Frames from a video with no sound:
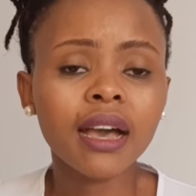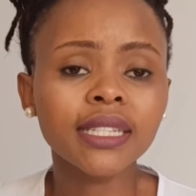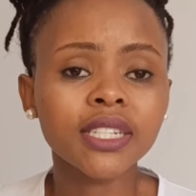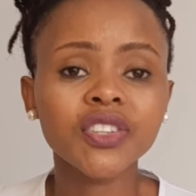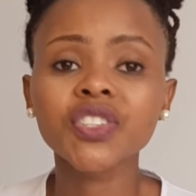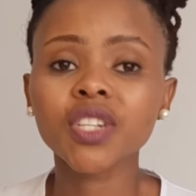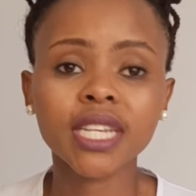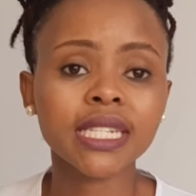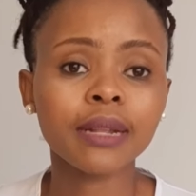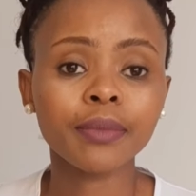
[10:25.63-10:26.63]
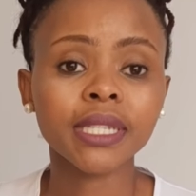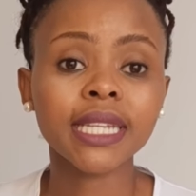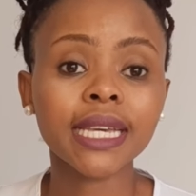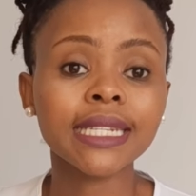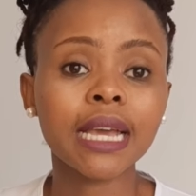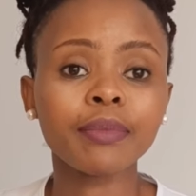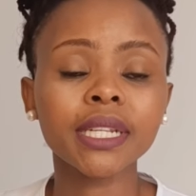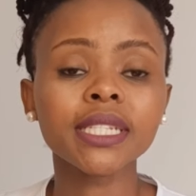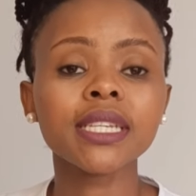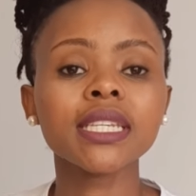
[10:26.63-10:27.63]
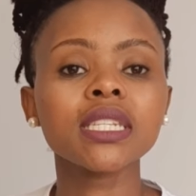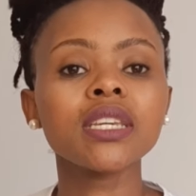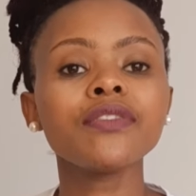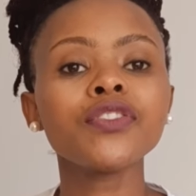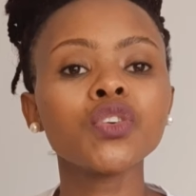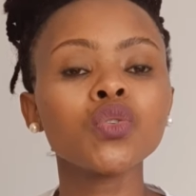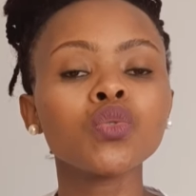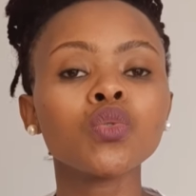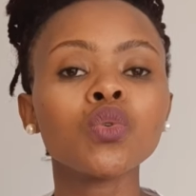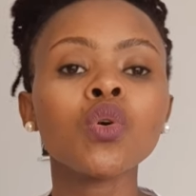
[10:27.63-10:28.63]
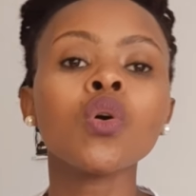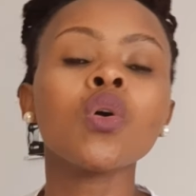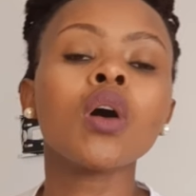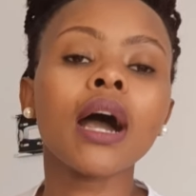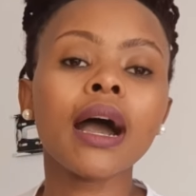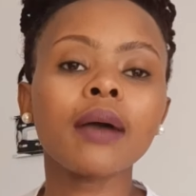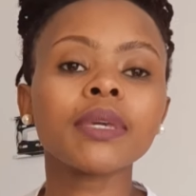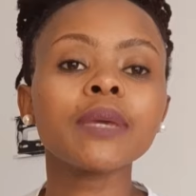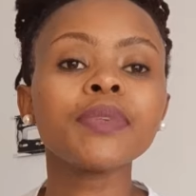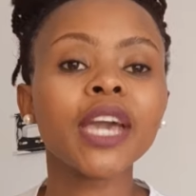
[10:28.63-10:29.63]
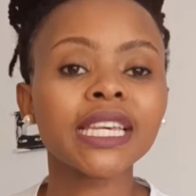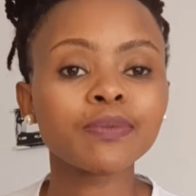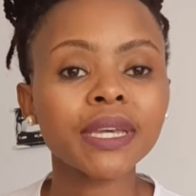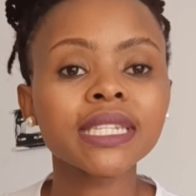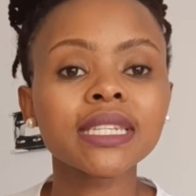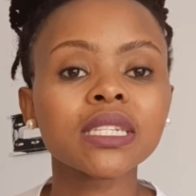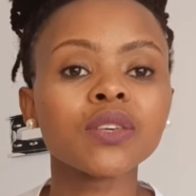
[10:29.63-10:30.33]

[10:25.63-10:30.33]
decrease your tax liability is if you keep your expenses.